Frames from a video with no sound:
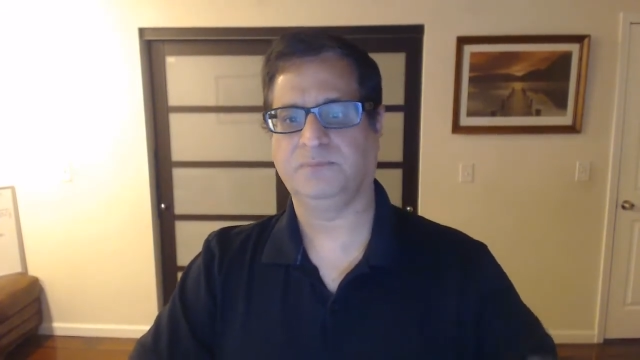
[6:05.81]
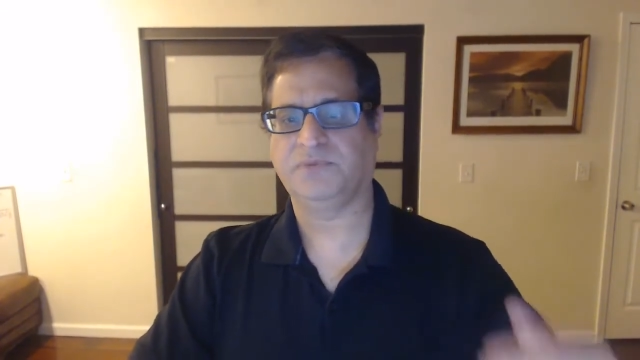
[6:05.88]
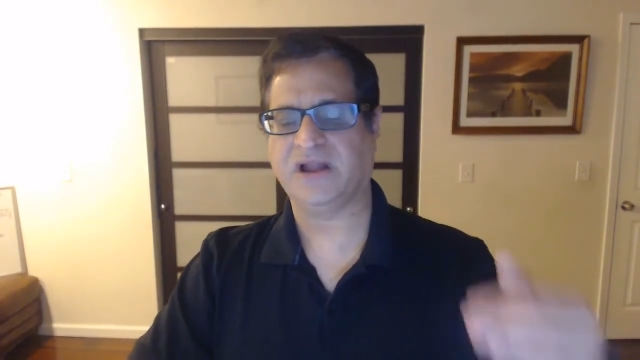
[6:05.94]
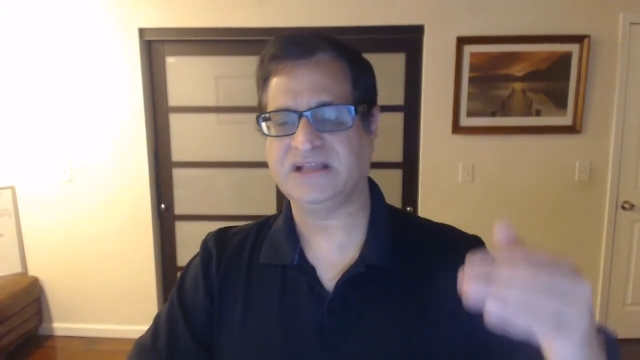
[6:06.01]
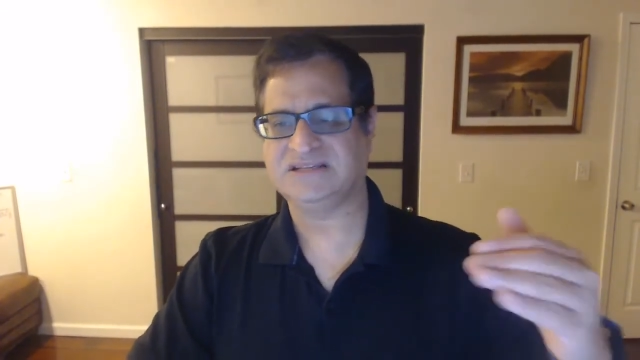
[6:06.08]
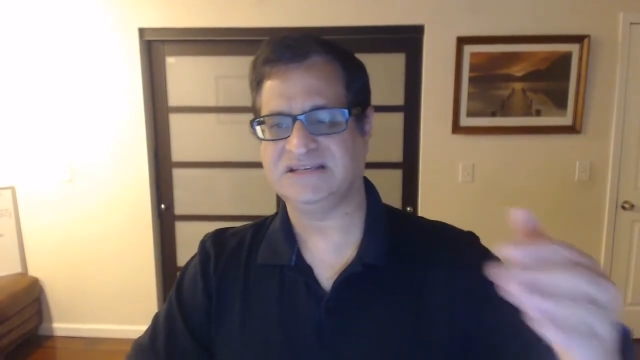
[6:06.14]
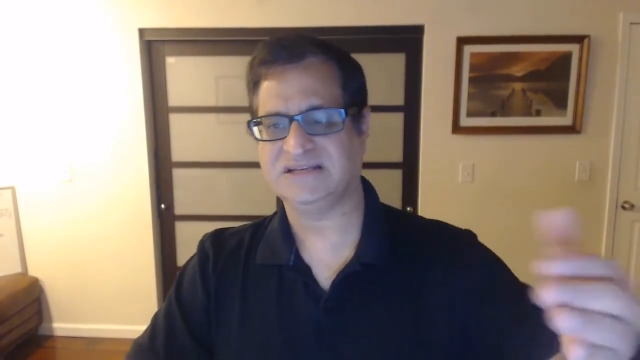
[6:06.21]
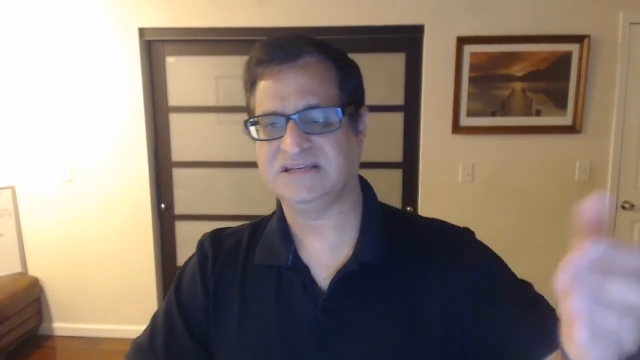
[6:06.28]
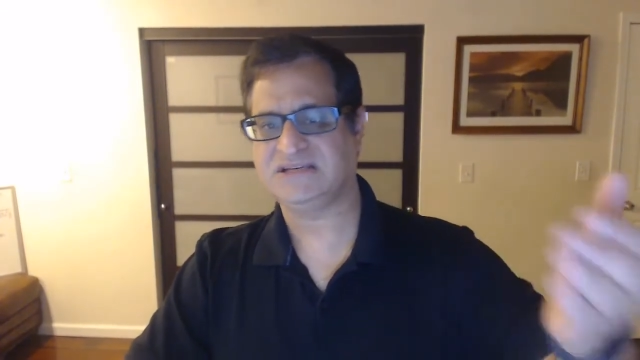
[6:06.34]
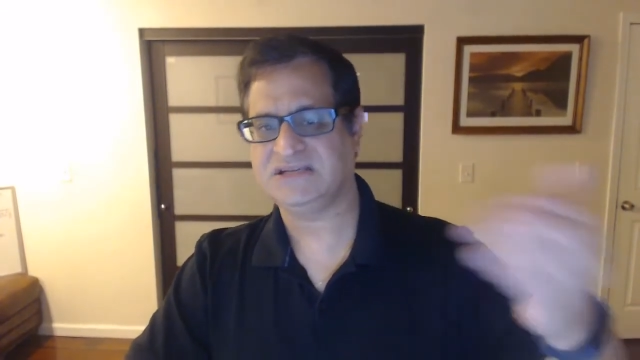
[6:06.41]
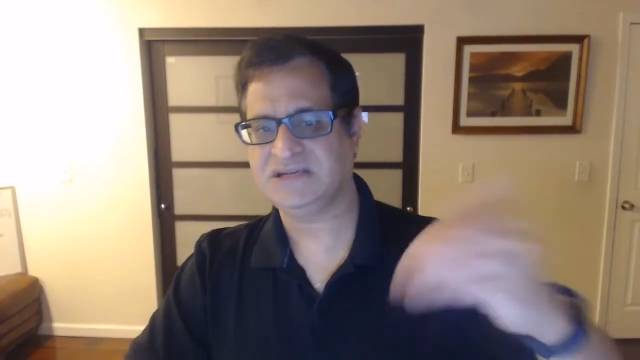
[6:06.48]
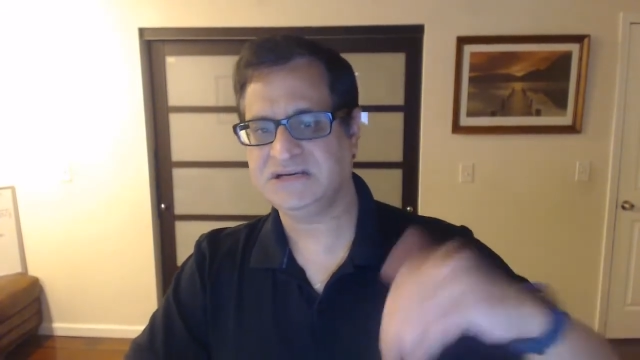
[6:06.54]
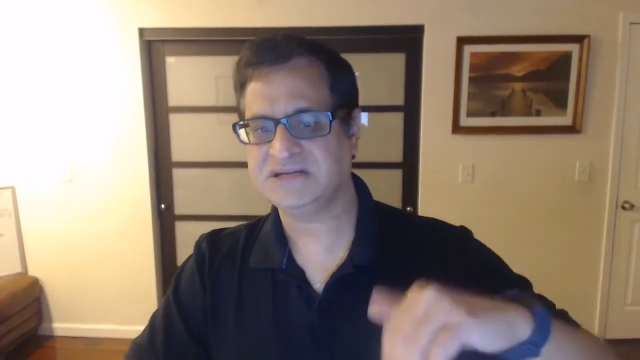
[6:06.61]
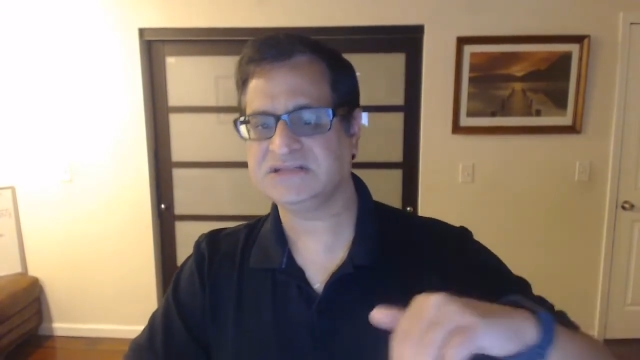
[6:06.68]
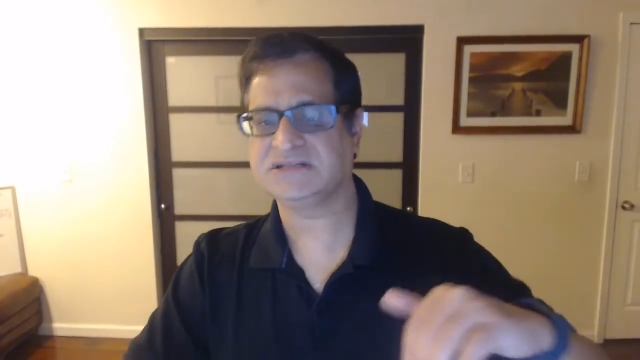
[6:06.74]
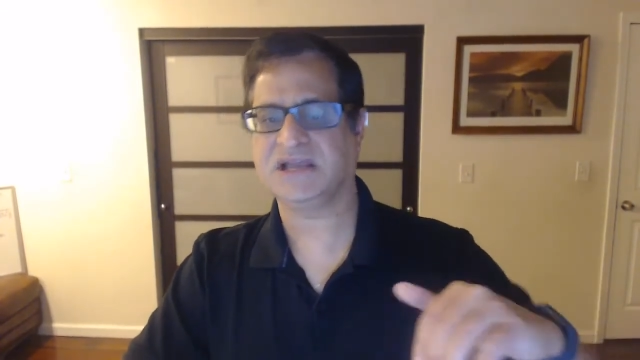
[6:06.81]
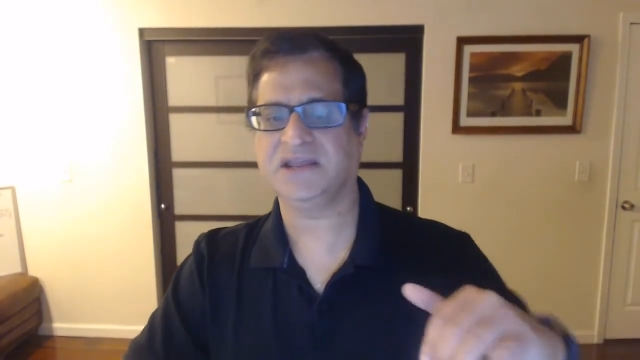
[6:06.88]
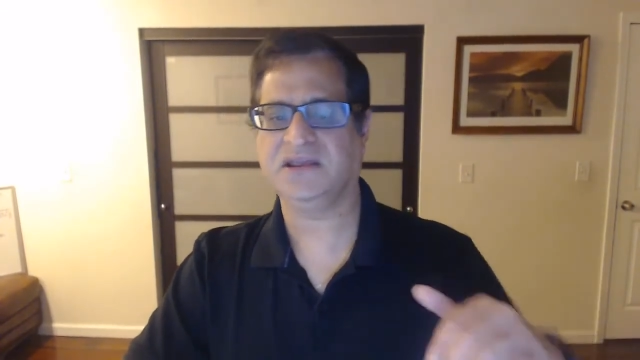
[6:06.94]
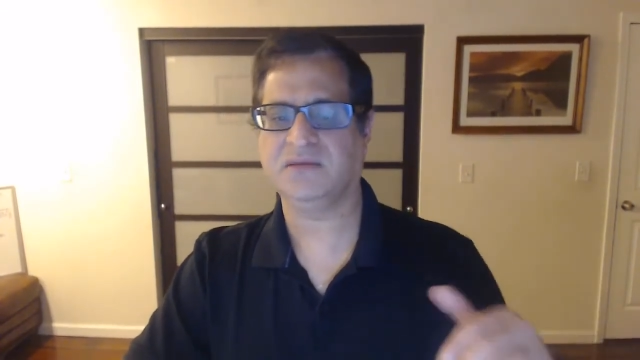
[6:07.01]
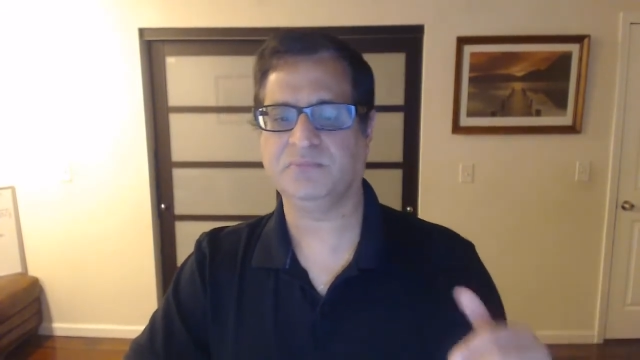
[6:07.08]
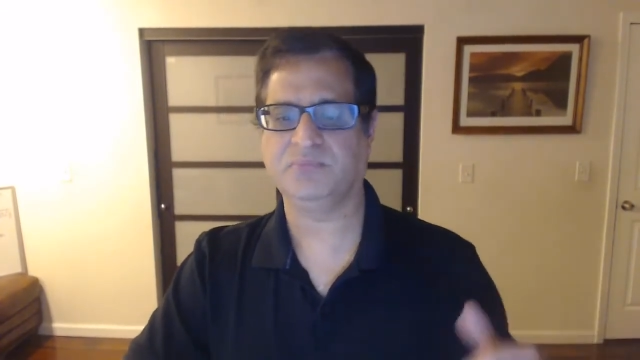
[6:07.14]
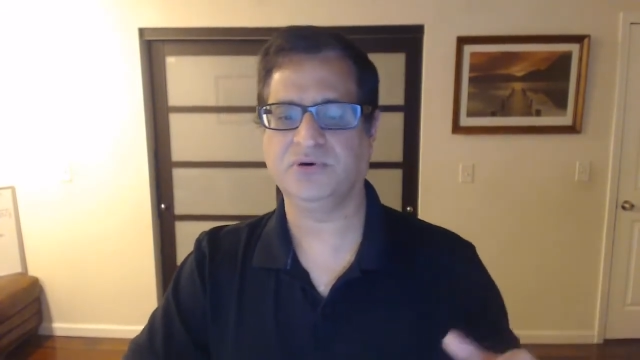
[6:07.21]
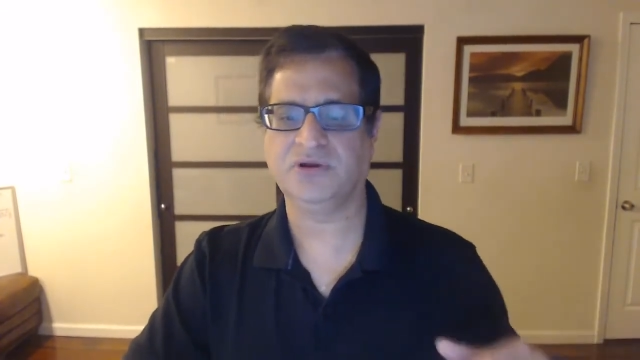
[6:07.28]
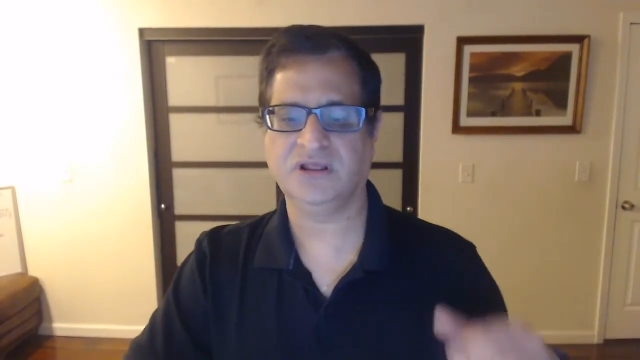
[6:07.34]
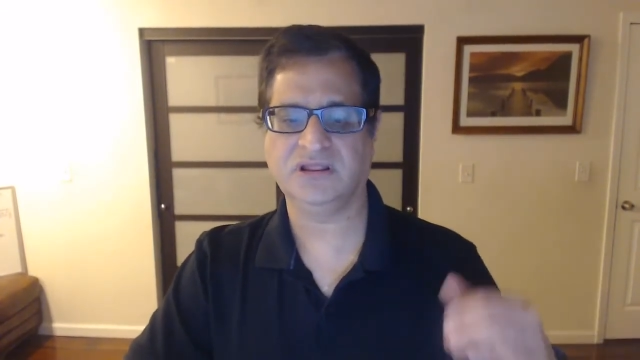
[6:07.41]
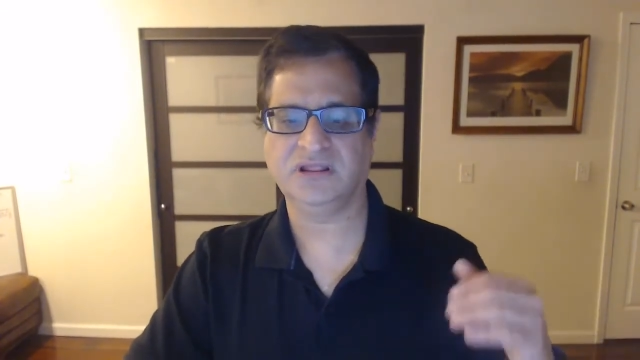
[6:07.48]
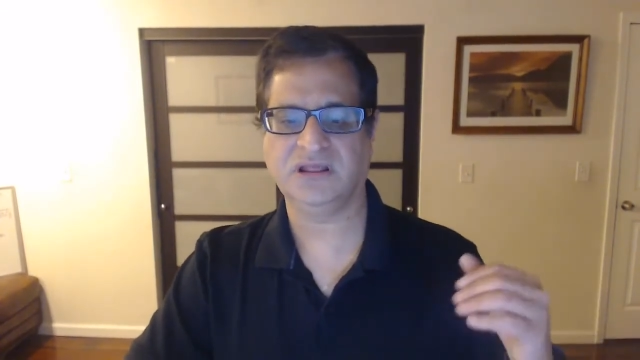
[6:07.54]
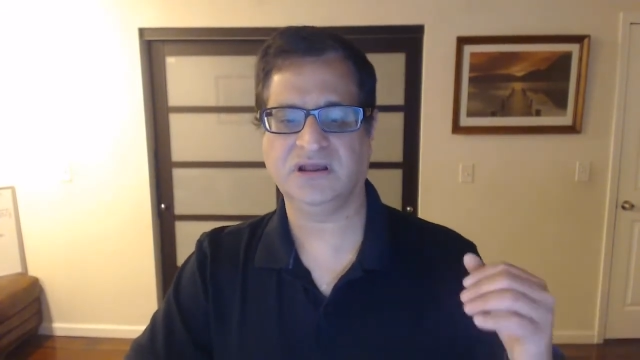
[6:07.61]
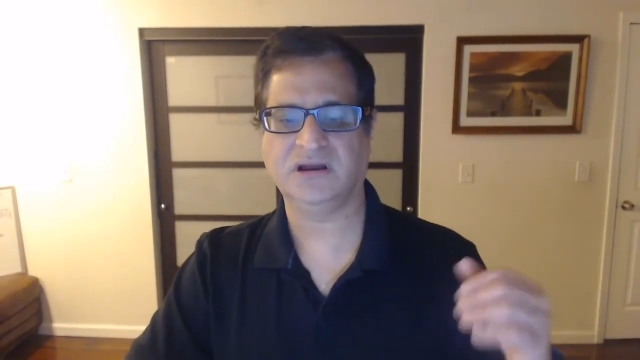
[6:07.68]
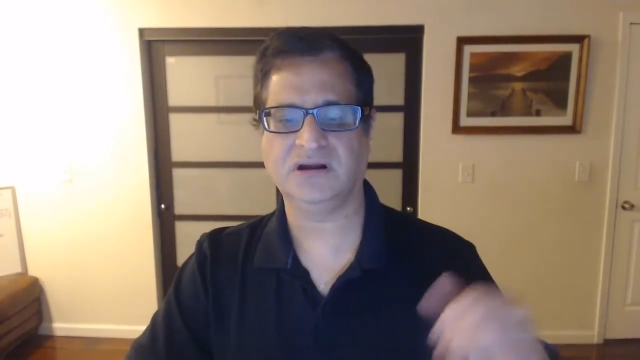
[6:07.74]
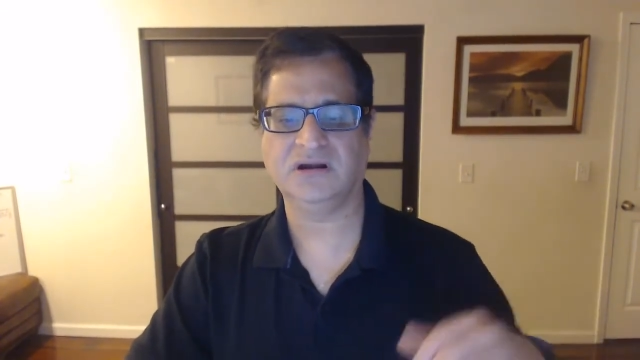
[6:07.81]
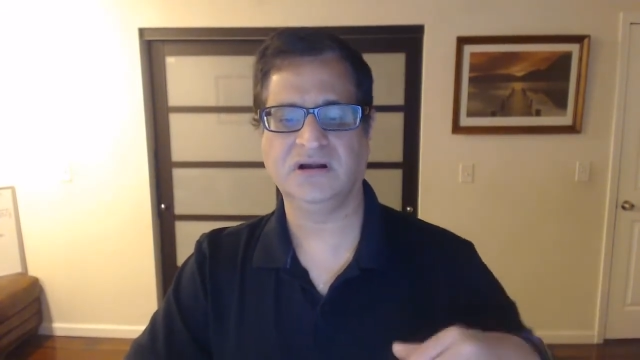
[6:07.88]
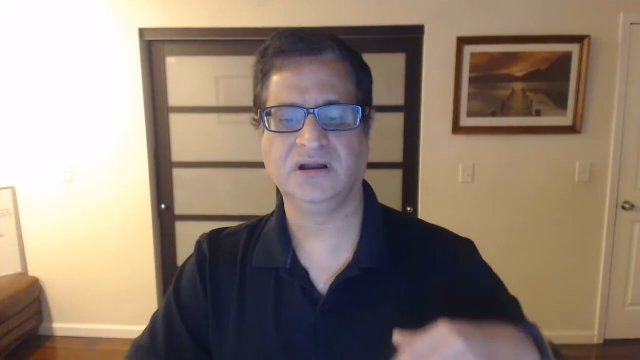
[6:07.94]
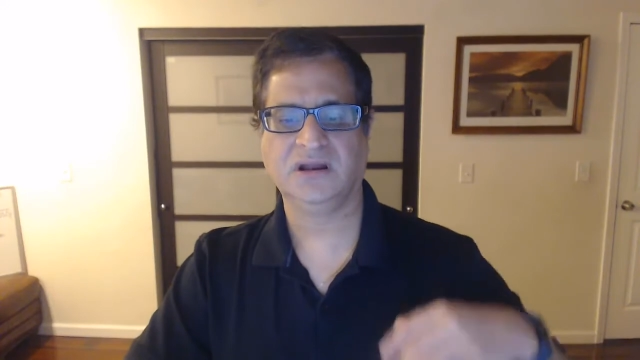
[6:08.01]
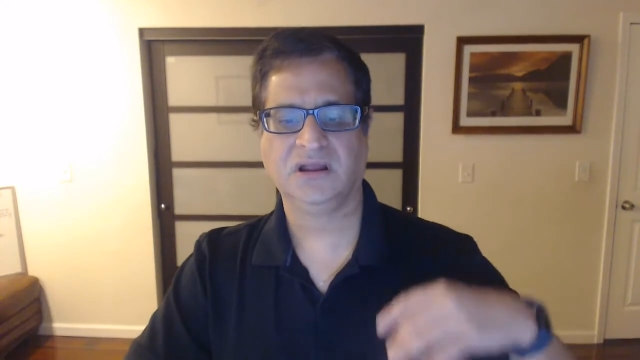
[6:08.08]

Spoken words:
pricing tiers I can put in there,